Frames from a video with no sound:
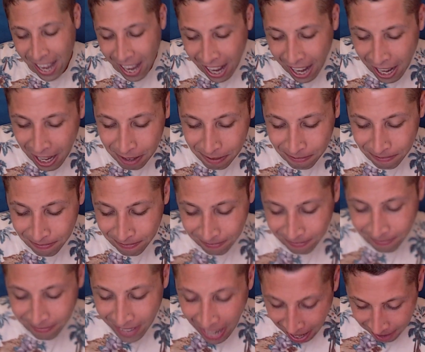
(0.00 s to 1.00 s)
Um,
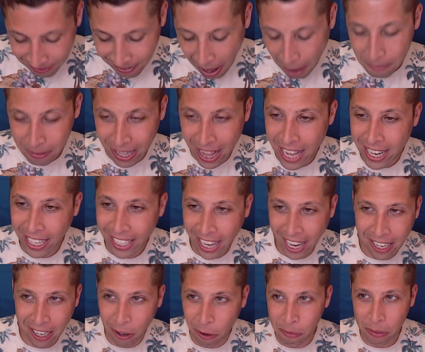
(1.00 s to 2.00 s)
yeah, I'm glad I
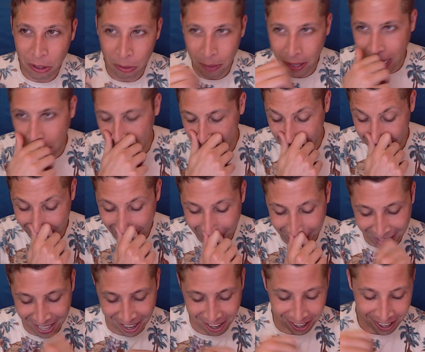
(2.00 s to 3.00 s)
kind of almost made that mistake
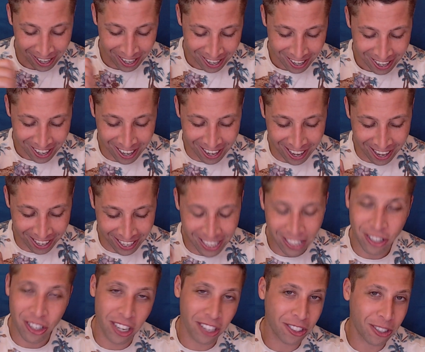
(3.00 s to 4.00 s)
there. Uh, it
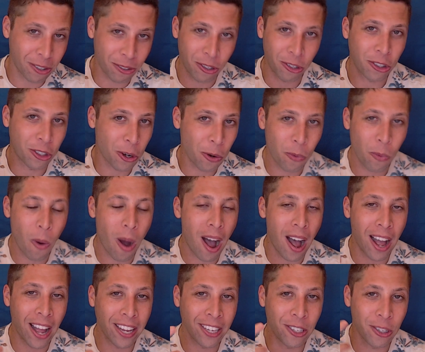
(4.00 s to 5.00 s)
just goes to show
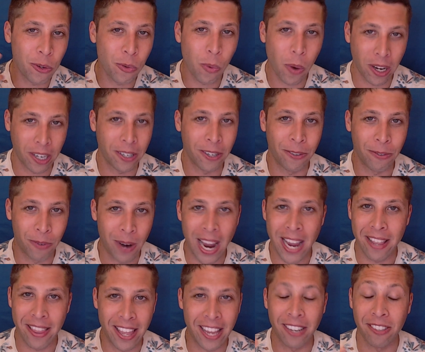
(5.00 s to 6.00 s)
why you want to
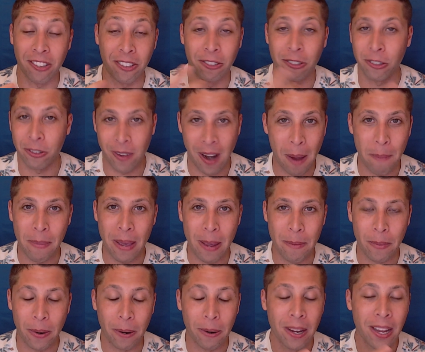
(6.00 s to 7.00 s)
write things on your scrap
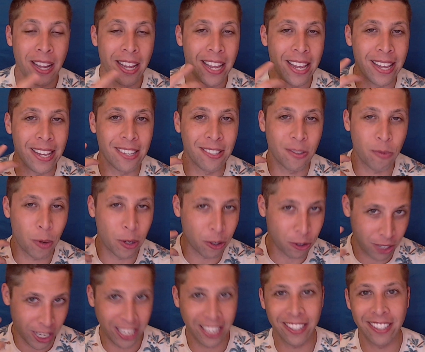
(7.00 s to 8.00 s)
paper, is when you're
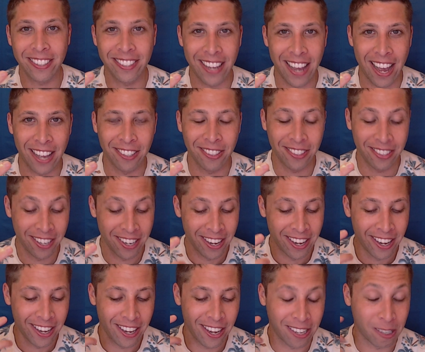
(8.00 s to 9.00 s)
taking this test,
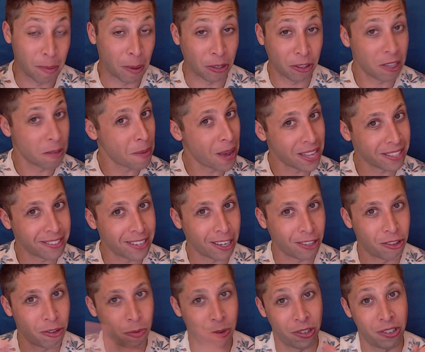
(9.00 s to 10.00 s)
especially the math
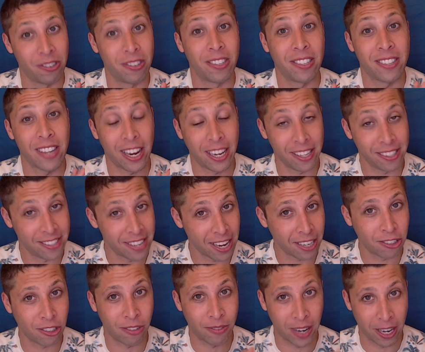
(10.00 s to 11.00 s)
section, which is the second
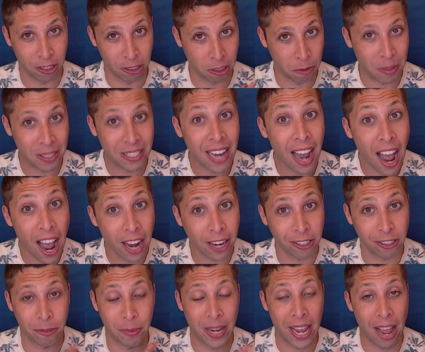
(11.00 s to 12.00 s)
section, right? You're going to be tired, you're
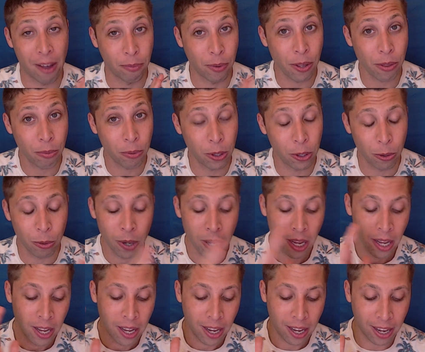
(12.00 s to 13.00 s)
going to be halfway through,
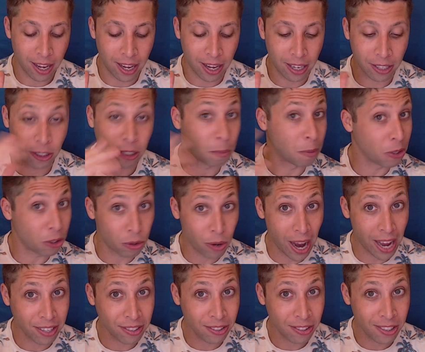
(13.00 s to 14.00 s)
uh, you're going to be
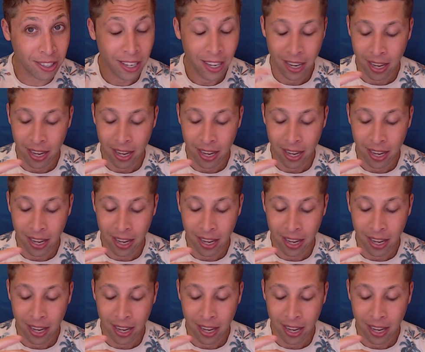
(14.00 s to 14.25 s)
stressed.